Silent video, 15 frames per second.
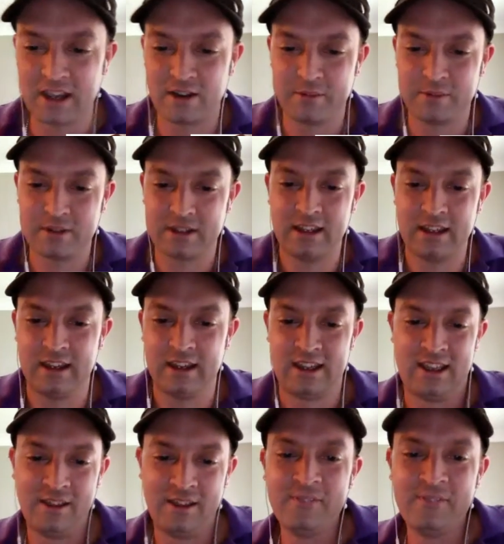helping there.
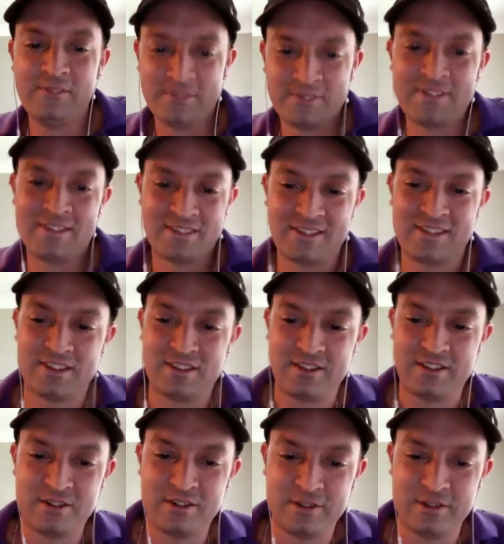
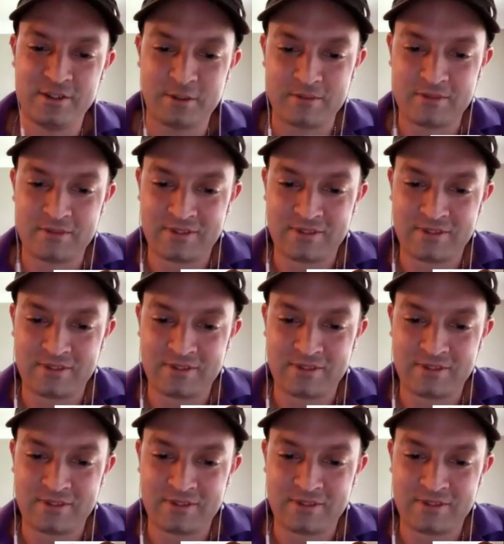Awesome.